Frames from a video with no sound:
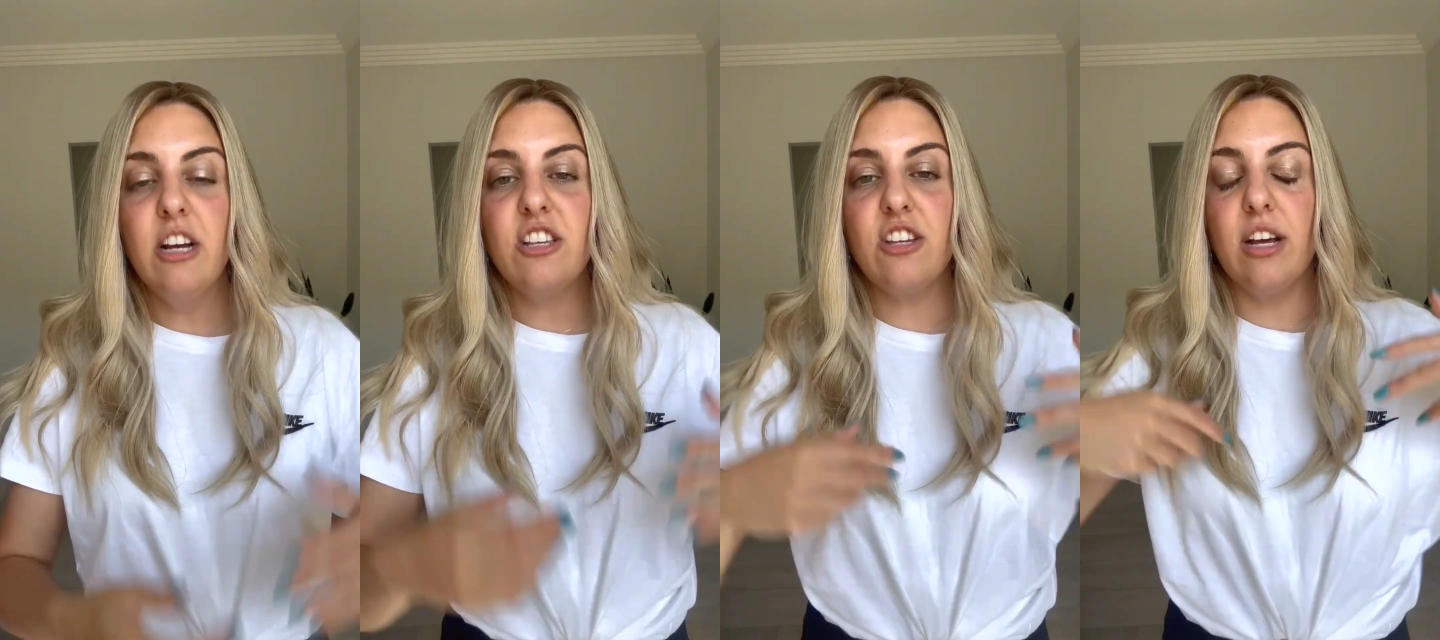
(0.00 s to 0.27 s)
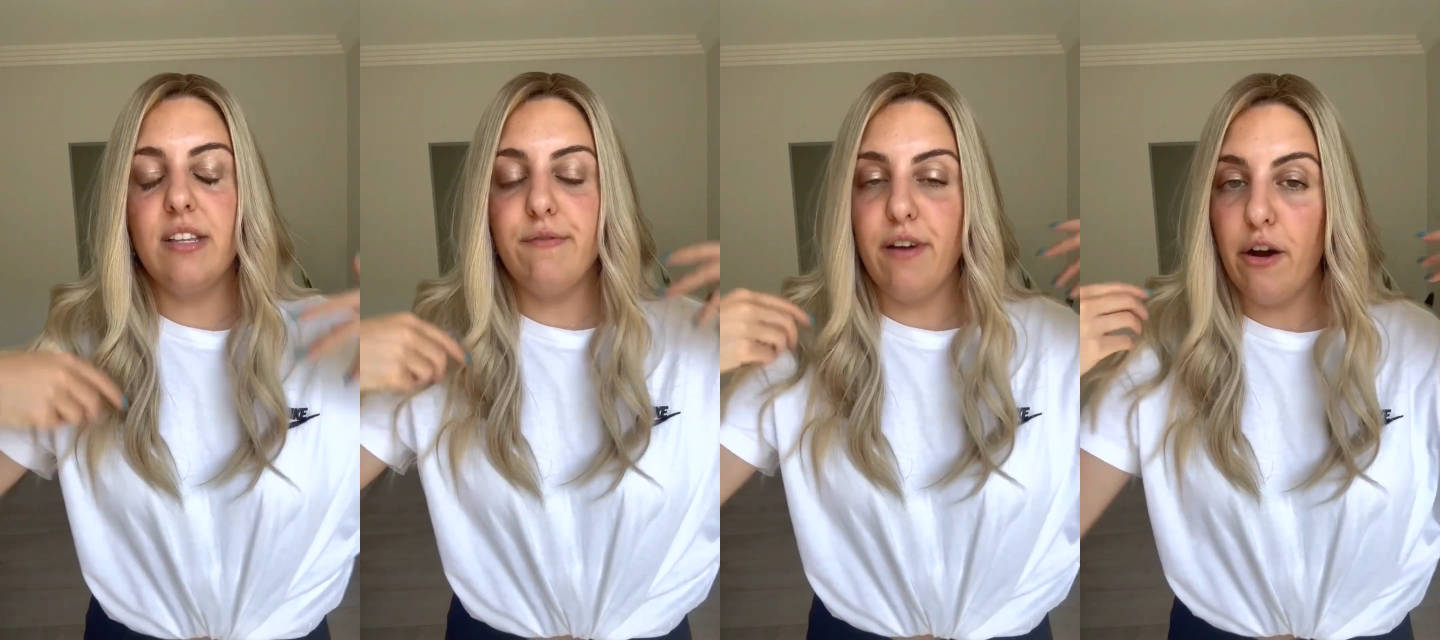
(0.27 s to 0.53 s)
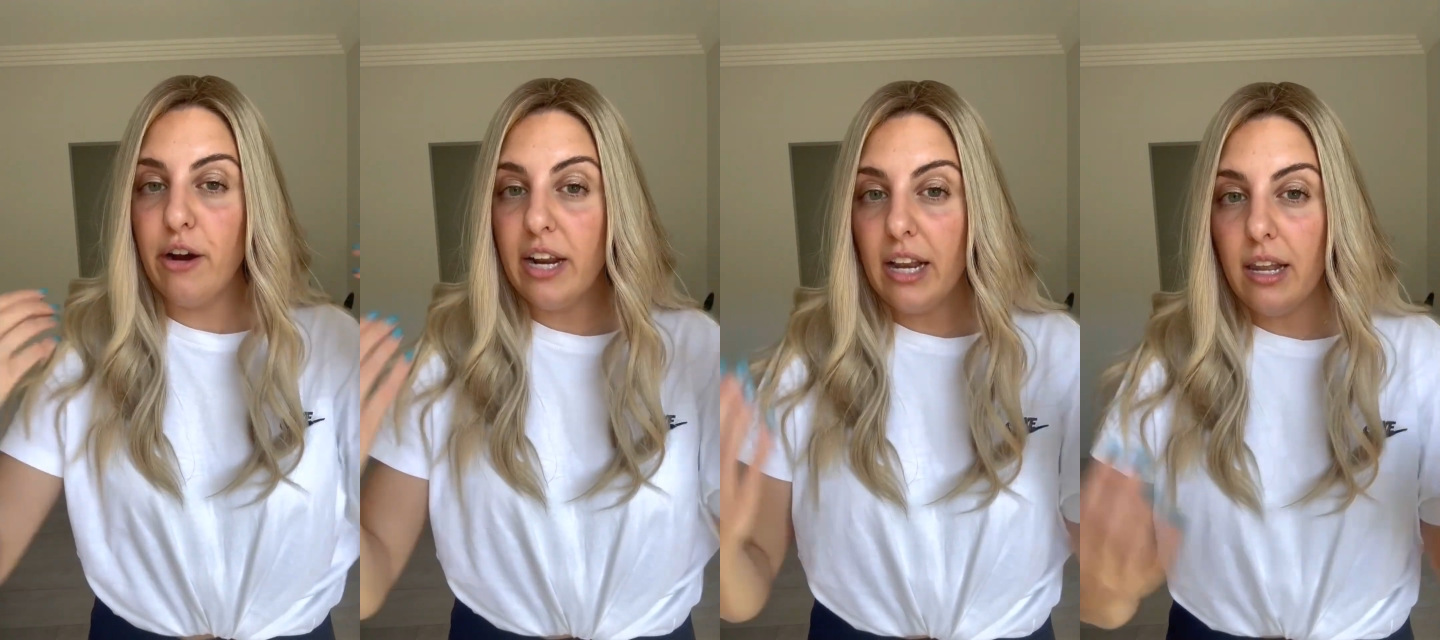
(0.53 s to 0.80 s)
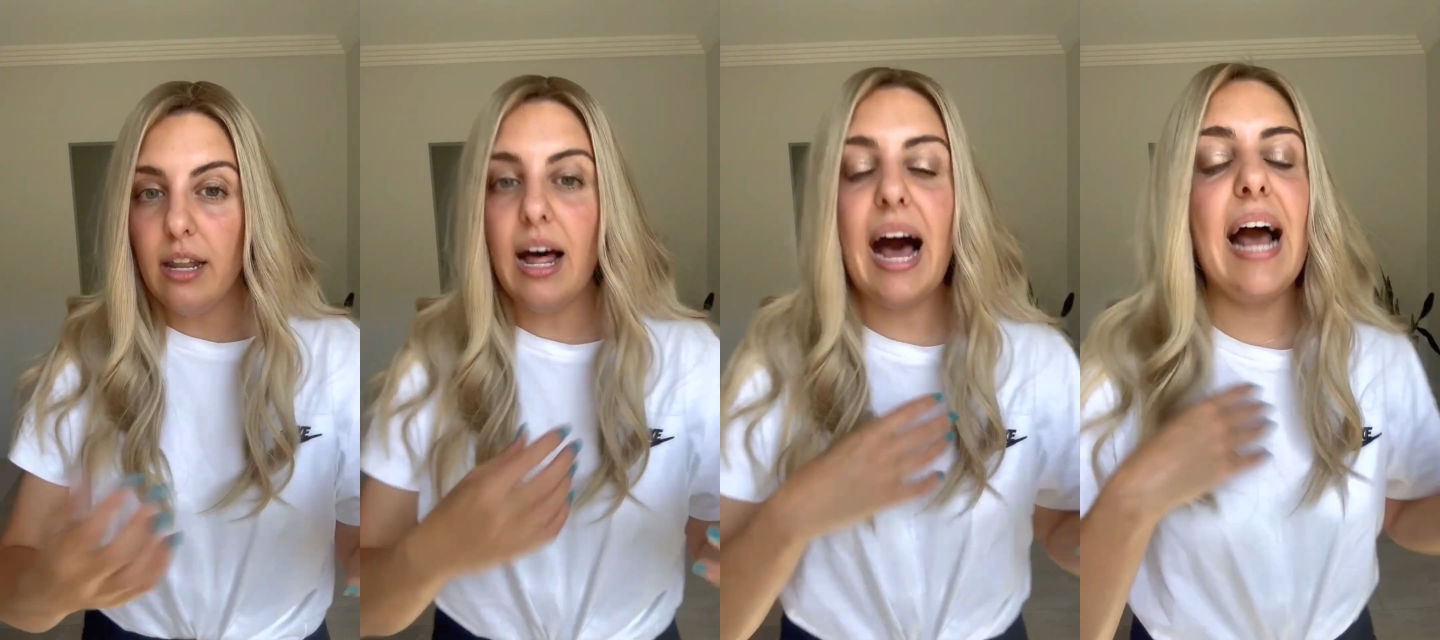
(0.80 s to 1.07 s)
So it's
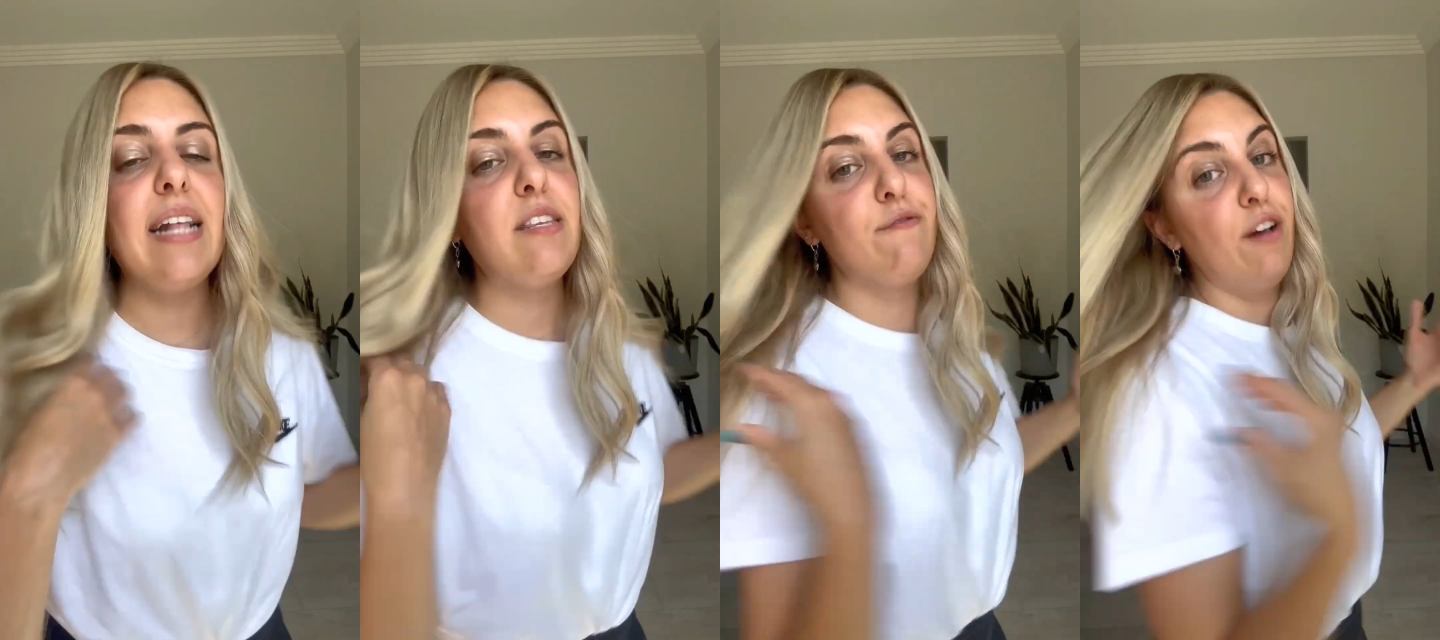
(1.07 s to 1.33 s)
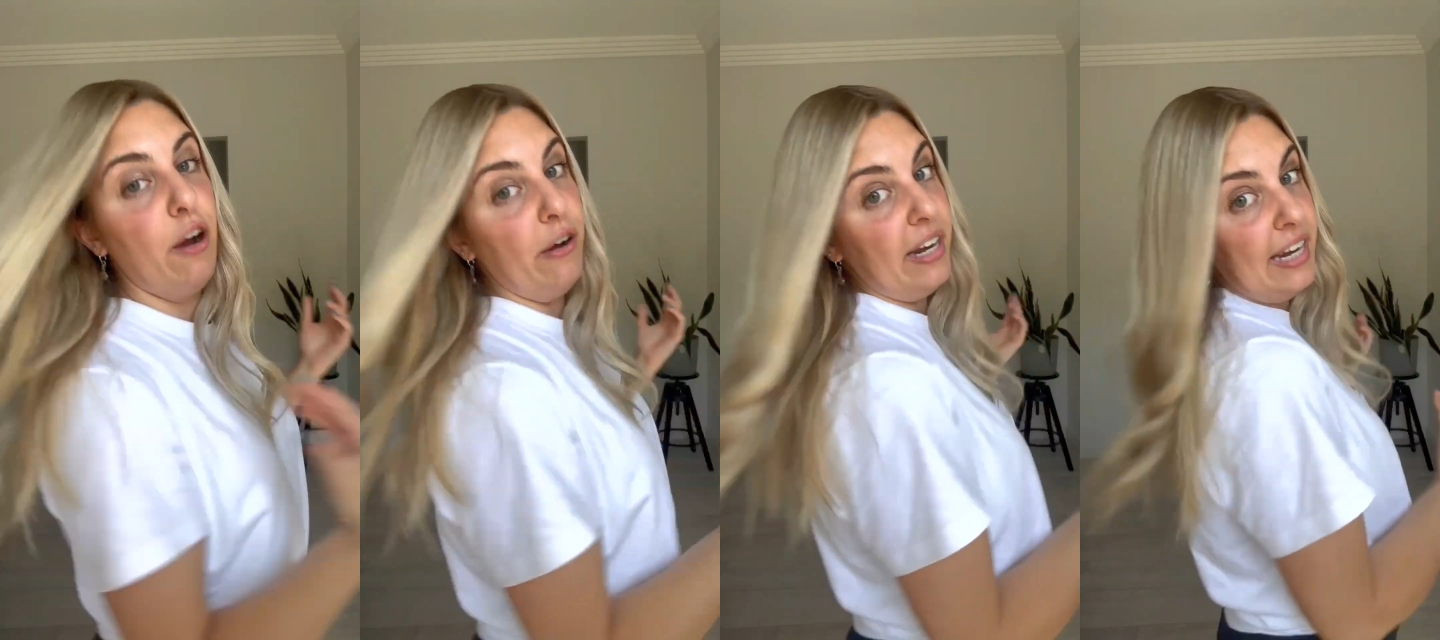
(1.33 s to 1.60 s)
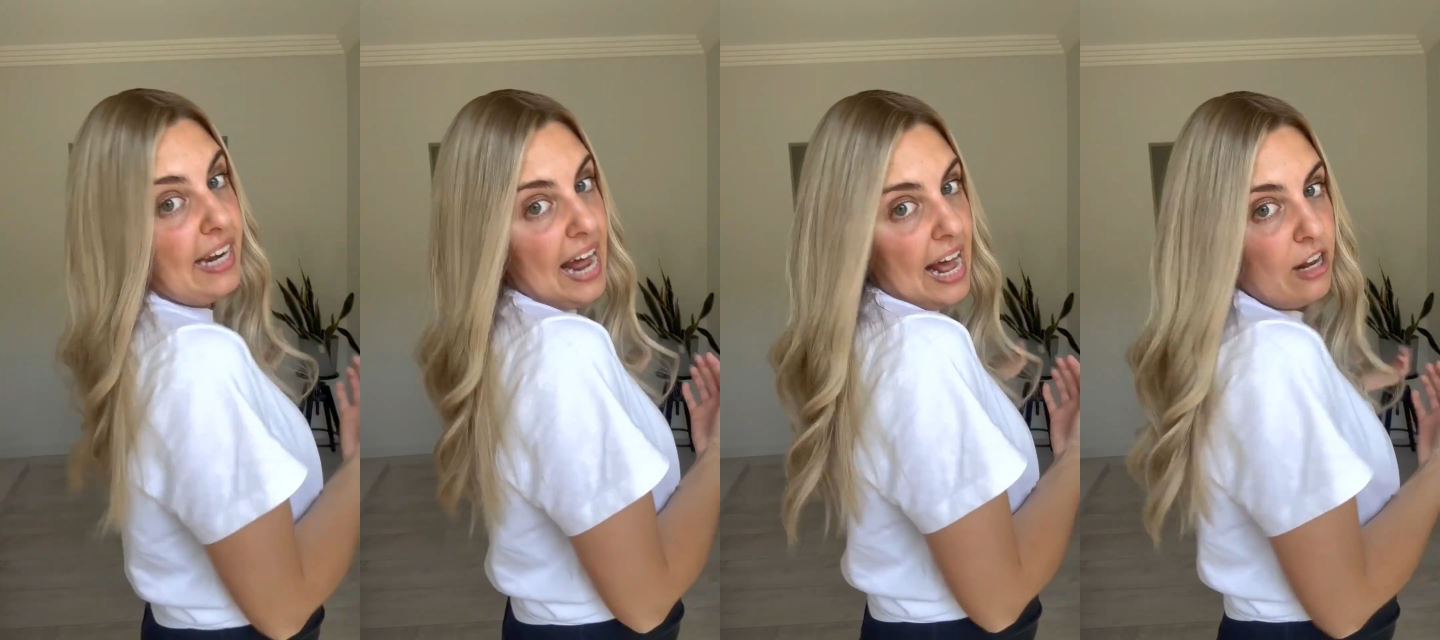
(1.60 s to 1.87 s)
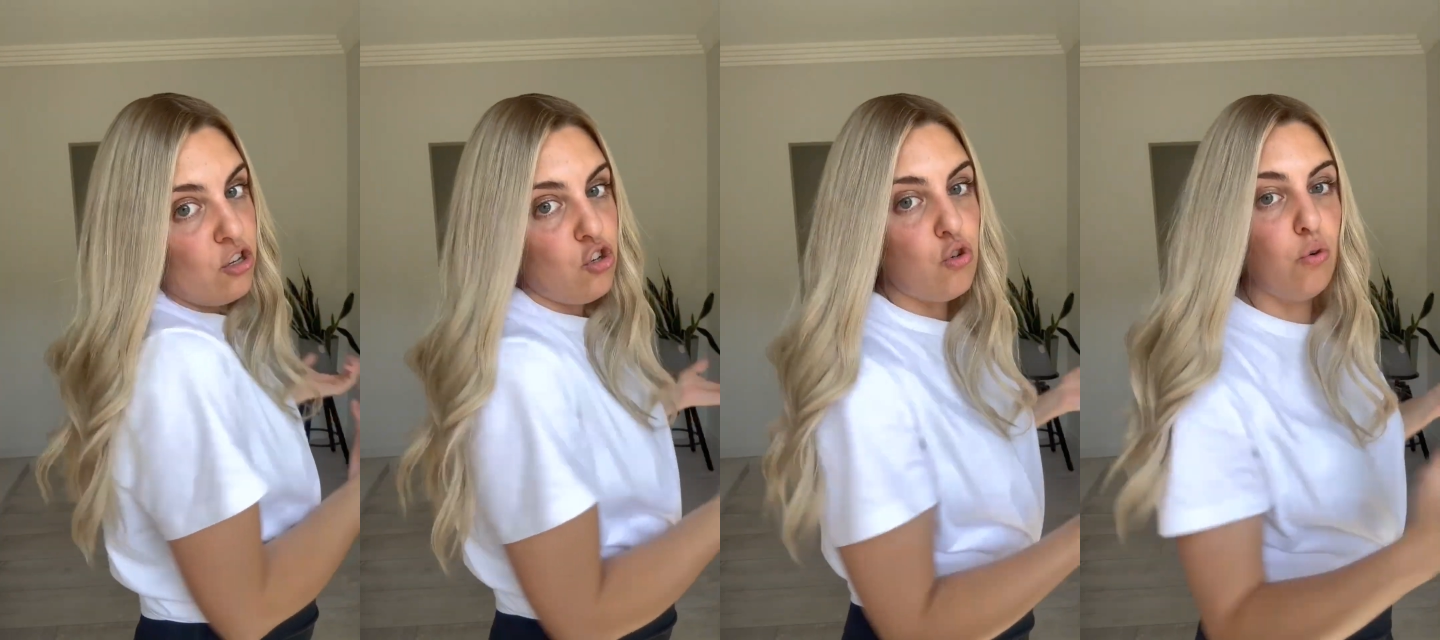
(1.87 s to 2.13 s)
very light, it's very
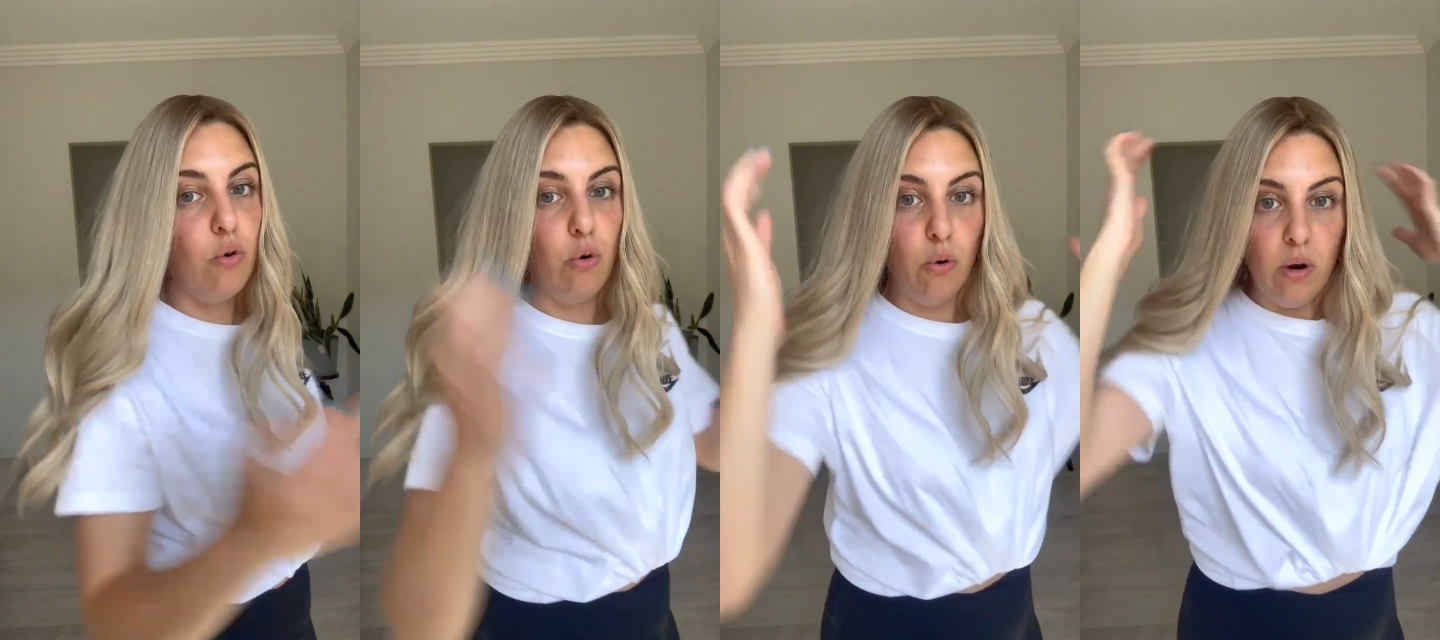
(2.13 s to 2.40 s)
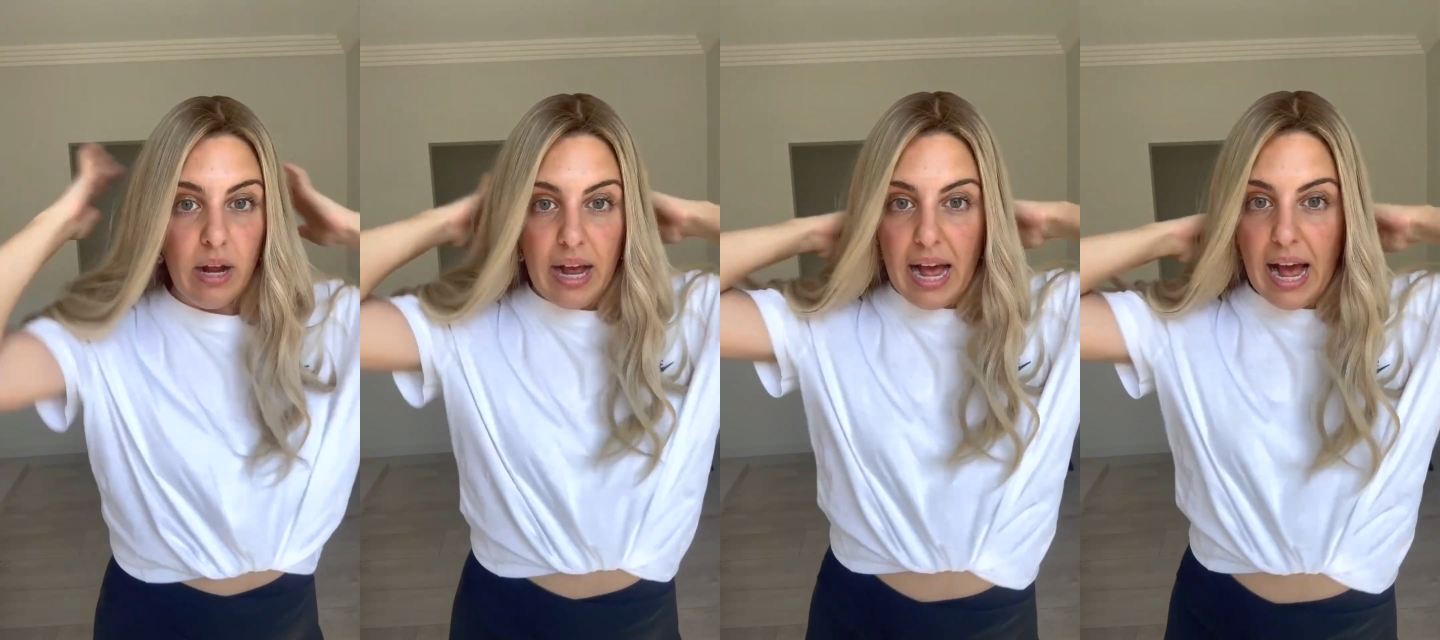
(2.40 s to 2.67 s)
natural.